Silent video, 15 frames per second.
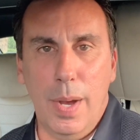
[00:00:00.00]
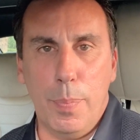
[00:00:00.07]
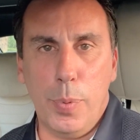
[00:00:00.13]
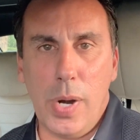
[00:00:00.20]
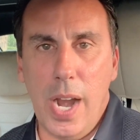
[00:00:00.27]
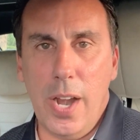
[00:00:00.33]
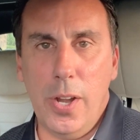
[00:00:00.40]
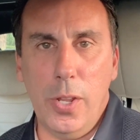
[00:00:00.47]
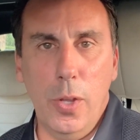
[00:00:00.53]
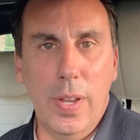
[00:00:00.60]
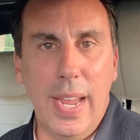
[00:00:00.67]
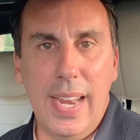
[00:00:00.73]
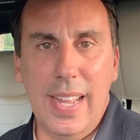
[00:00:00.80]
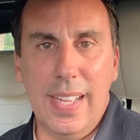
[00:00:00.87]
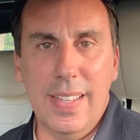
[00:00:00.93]
prior to you
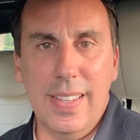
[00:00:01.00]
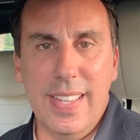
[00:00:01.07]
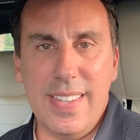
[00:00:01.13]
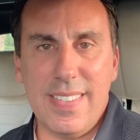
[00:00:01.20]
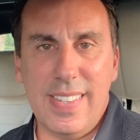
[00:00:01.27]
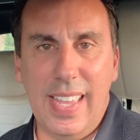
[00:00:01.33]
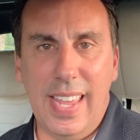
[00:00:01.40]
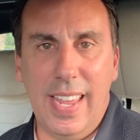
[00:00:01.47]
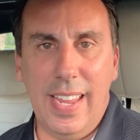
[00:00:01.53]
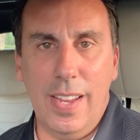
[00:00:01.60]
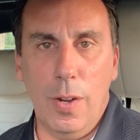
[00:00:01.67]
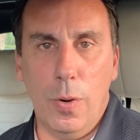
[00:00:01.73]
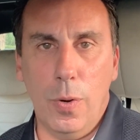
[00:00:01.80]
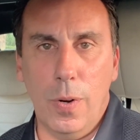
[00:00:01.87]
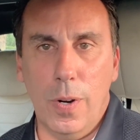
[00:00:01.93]
getting a
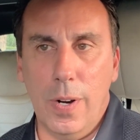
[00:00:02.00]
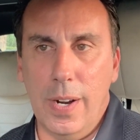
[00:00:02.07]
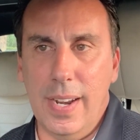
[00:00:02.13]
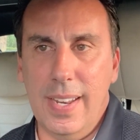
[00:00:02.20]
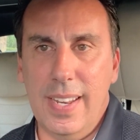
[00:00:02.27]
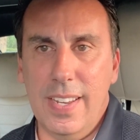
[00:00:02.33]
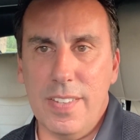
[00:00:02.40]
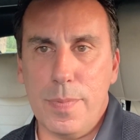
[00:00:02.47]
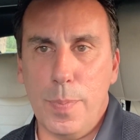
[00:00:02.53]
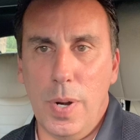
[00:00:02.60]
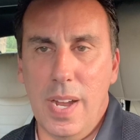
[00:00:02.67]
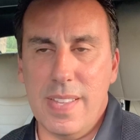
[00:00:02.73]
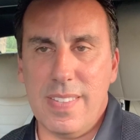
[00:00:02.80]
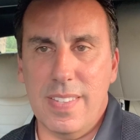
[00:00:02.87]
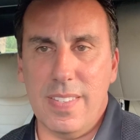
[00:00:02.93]
listing, or in this
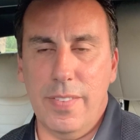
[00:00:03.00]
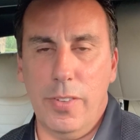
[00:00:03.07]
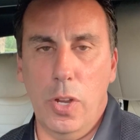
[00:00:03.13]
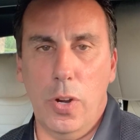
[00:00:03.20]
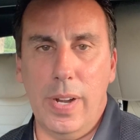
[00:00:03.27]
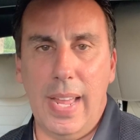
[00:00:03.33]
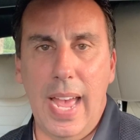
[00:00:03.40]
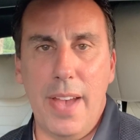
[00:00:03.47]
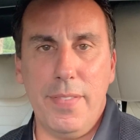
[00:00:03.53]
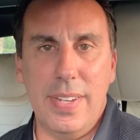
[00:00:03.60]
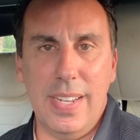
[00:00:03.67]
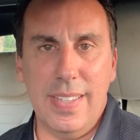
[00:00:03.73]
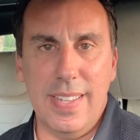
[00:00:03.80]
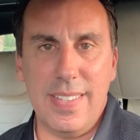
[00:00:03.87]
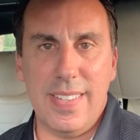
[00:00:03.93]
process of you already
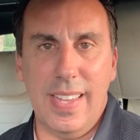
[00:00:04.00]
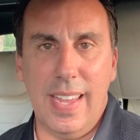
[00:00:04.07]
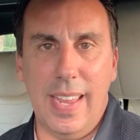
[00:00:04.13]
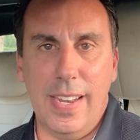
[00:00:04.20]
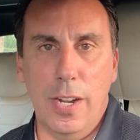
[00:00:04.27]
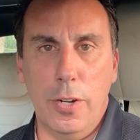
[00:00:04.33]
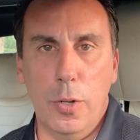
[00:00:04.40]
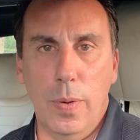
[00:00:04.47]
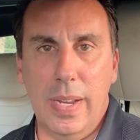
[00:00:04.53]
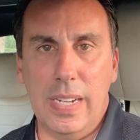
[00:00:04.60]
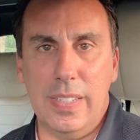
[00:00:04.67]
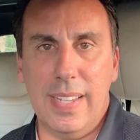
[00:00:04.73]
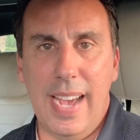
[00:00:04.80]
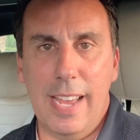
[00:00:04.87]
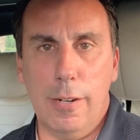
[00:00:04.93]
having the listing, and they're doing
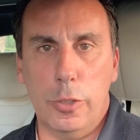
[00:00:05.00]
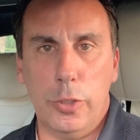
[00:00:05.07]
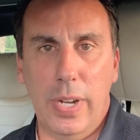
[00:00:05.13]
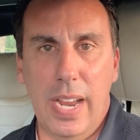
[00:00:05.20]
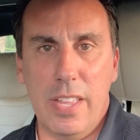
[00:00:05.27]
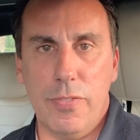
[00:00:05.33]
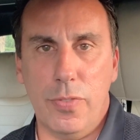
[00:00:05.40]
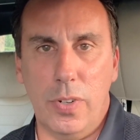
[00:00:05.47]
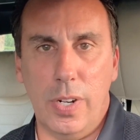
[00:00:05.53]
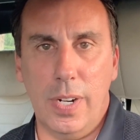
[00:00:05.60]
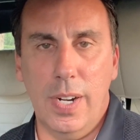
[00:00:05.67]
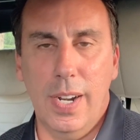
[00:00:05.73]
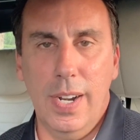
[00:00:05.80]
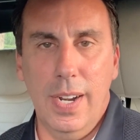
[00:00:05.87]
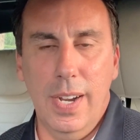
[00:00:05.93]
a title
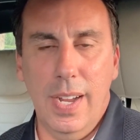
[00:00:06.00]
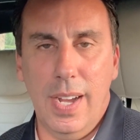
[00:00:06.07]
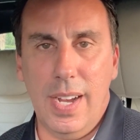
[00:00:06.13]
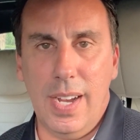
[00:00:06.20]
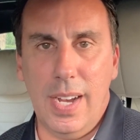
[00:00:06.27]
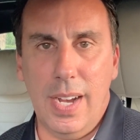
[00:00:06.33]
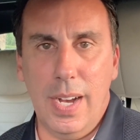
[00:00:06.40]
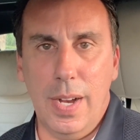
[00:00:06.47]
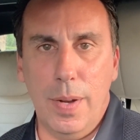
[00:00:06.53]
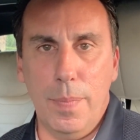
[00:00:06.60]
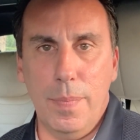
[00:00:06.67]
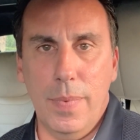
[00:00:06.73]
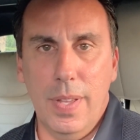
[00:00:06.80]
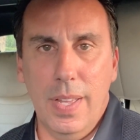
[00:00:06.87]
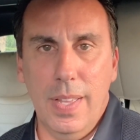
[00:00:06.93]
transfer
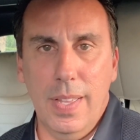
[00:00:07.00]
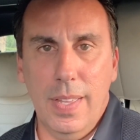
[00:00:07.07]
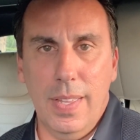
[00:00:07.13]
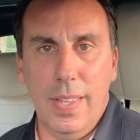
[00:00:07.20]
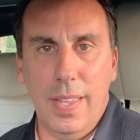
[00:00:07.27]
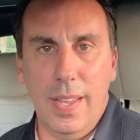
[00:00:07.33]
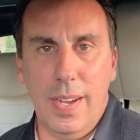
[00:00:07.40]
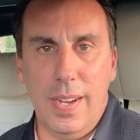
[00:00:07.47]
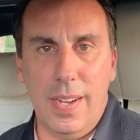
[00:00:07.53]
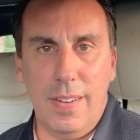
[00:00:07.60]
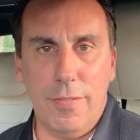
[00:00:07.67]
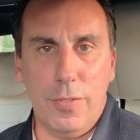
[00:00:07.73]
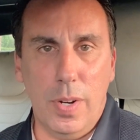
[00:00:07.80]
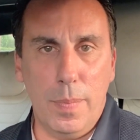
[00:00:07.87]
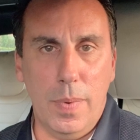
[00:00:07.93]
from
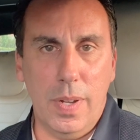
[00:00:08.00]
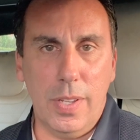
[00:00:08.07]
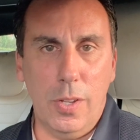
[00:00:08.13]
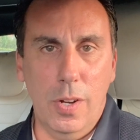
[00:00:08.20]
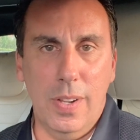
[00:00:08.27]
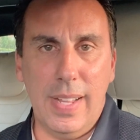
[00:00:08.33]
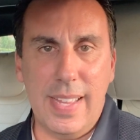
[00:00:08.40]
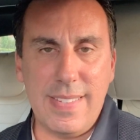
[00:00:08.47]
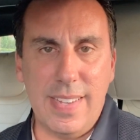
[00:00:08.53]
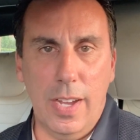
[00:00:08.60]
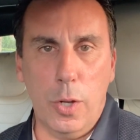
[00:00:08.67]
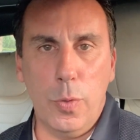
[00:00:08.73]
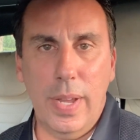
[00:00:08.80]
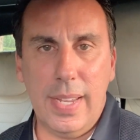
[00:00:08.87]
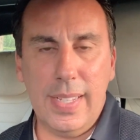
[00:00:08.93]
utilizing
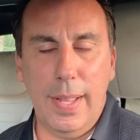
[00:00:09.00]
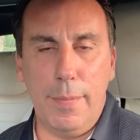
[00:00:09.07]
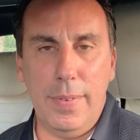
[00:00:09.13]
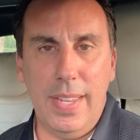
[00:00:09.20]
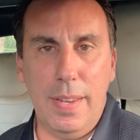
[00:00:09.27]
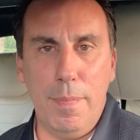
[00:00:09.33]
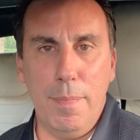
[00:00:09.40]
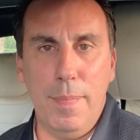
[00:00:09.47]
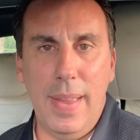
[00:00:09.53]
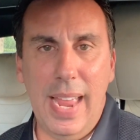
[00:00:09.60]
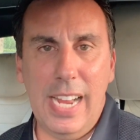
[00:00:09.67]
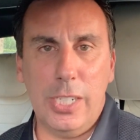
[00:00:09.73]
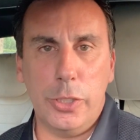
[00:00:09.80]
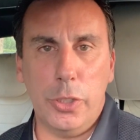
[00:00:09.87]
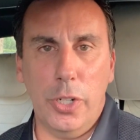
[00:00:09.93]
a quitclaim deed,
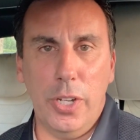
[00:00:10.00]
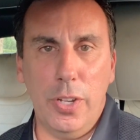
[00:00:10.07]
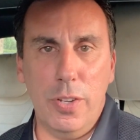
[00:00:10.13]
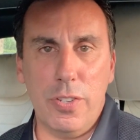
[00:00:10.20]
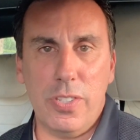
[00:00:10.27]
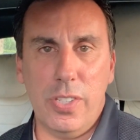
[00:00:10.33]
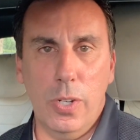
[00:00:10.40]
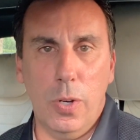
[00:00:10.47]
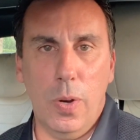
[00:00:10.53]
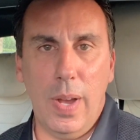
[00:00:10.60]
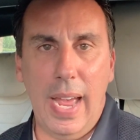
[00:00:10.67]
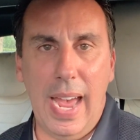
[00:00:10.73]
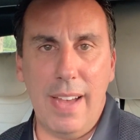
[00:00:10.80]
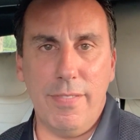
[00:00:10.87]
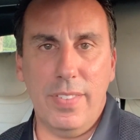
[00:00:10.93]
make sure you still
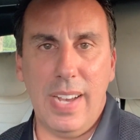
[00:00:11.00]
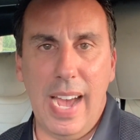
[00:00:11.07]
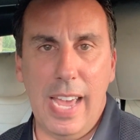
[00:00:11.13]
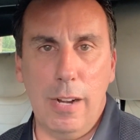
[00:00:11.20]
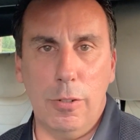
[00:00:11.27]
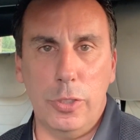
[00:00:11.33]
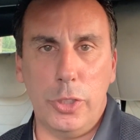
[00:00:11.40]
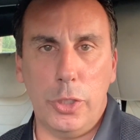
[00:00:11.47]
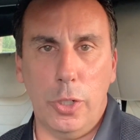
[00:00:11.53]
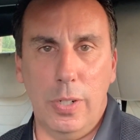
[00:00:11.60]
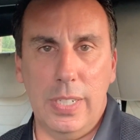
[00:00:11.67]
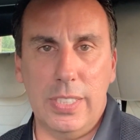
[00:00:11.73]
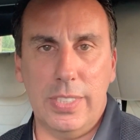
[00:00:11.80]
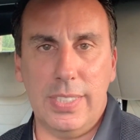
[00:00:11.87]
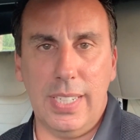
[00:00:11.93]
have title
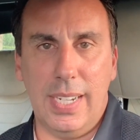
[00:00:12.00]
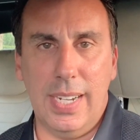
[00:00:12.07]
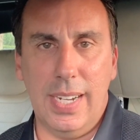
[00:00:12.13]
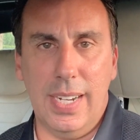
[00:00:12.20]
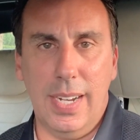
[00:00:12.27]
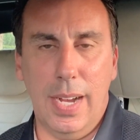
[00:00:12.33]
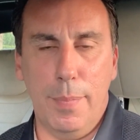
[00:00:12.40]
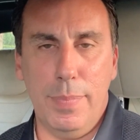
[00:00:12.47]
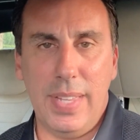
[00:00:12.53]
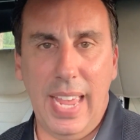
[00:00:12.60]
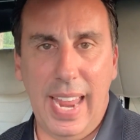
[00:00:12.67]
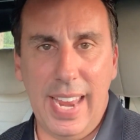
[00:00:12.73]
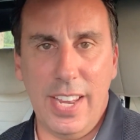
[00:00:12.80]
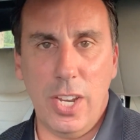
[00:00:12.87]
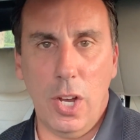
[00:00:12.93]
insurance
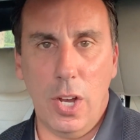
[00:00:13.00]
obtained